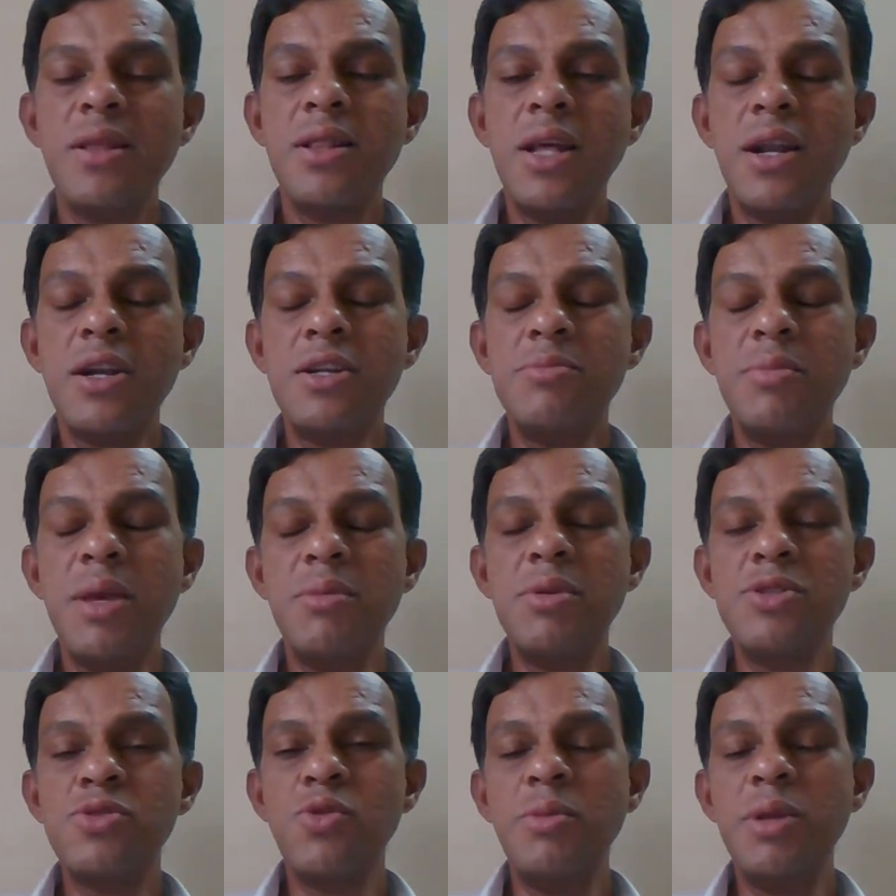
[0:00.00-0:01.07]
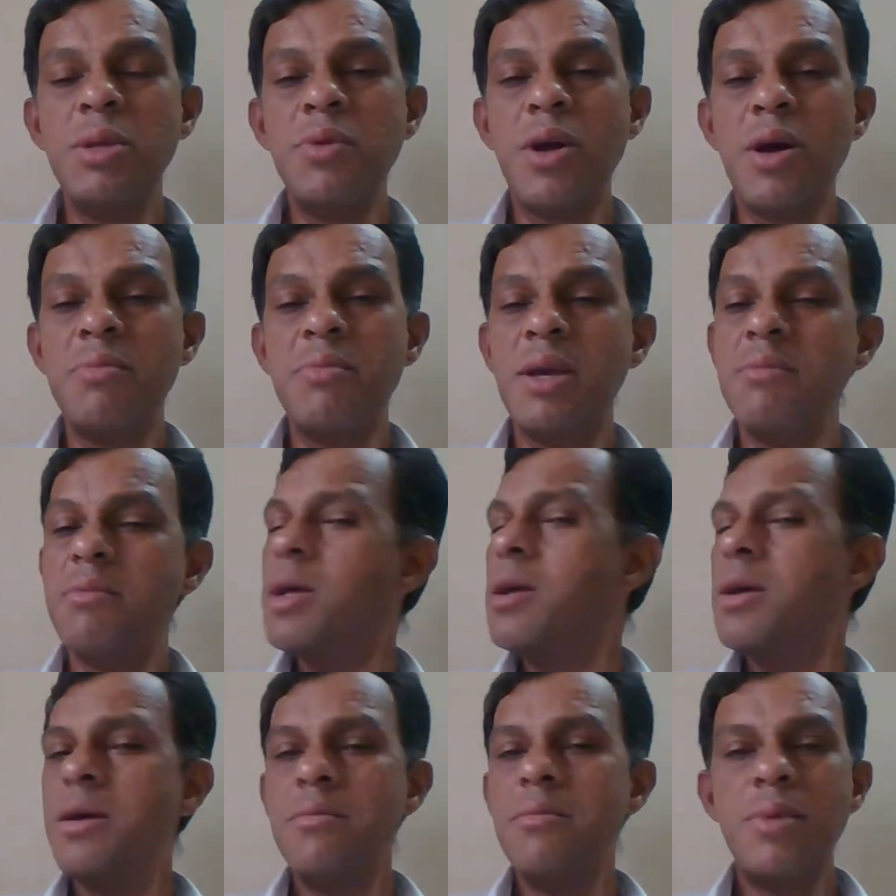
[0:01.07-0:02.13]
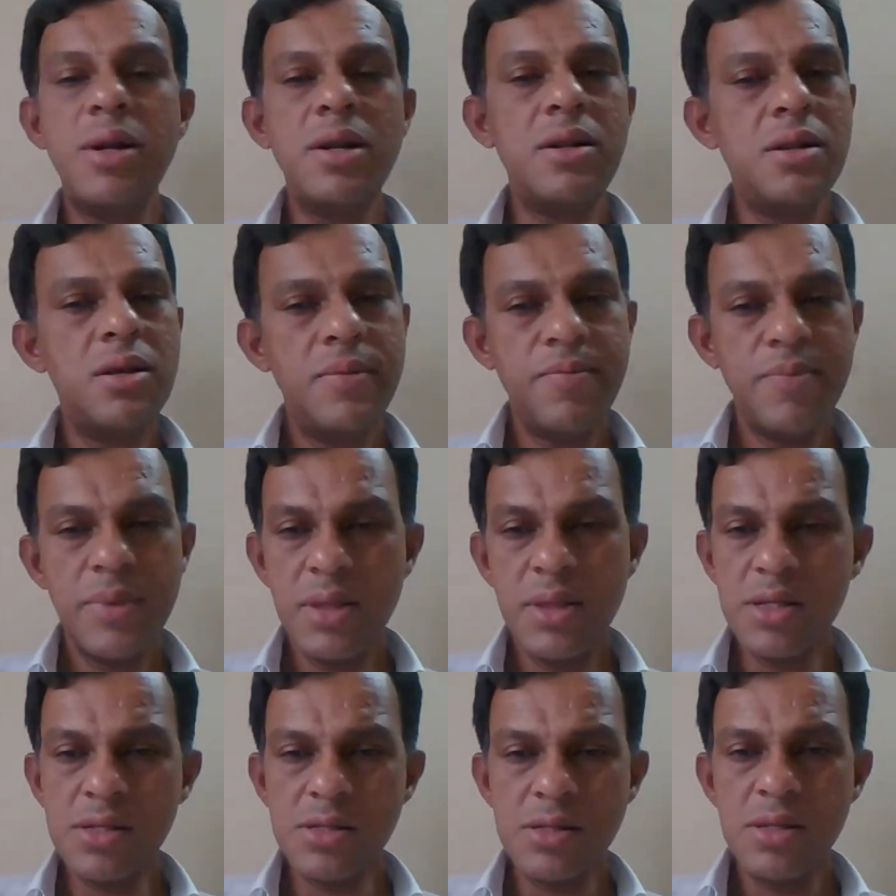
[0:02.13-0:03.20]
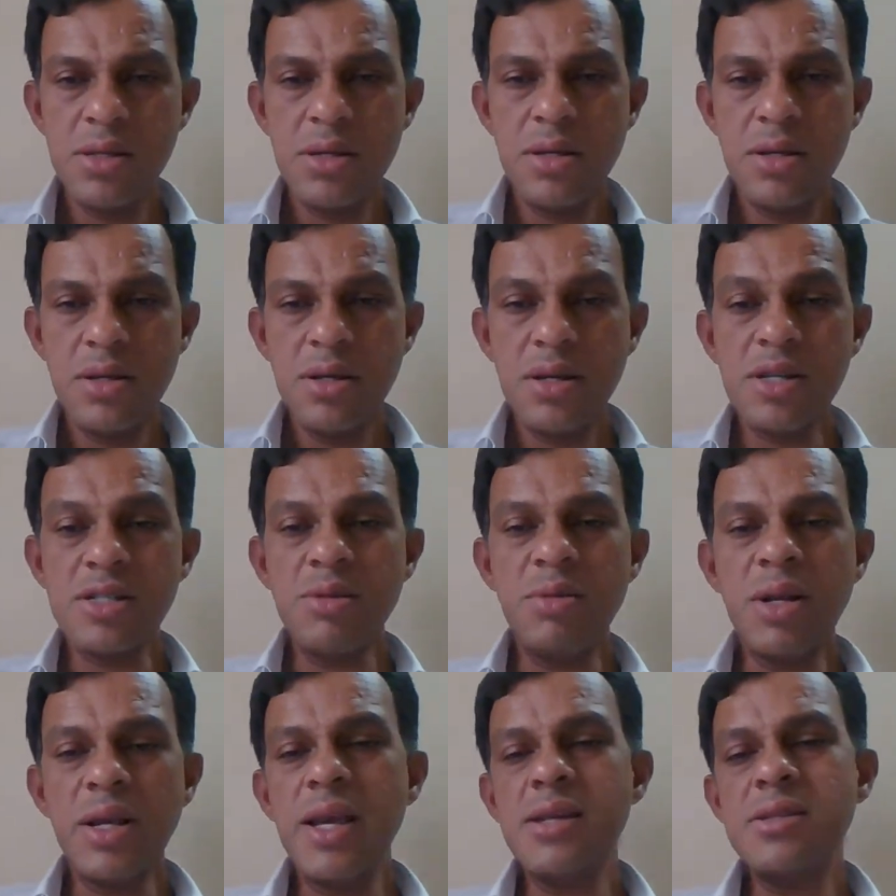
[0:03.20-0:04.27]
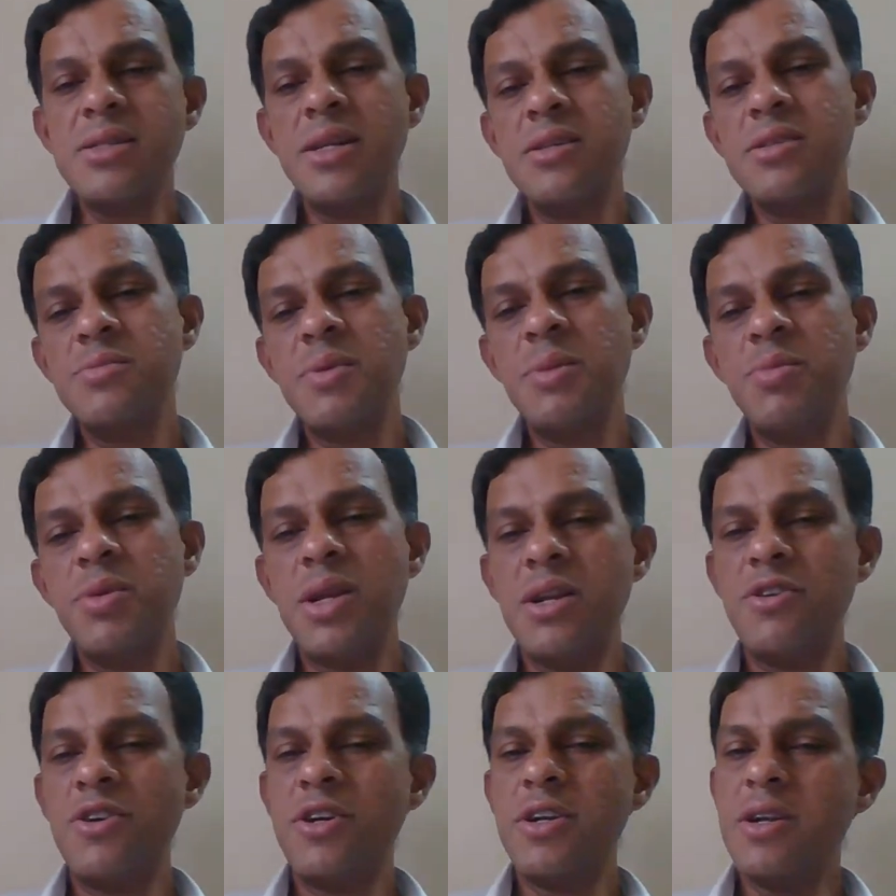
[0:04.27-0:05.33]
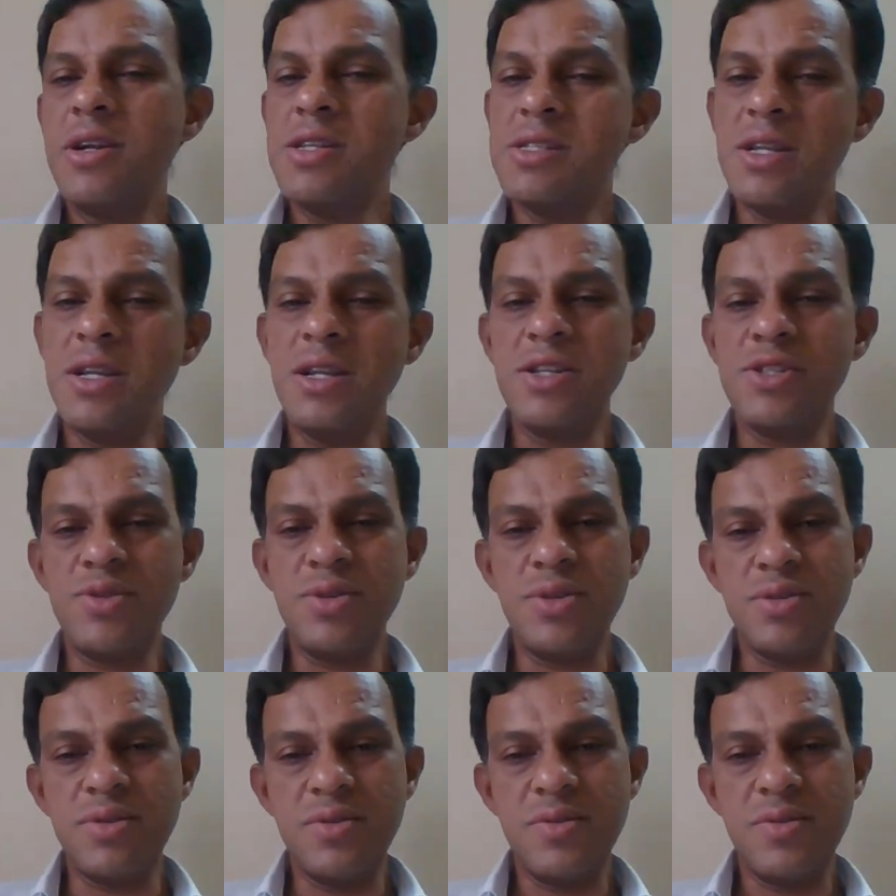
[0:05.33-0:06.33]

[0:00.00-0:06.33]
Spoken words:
there are maybe so many problems, but this customer care center people are not listening to you.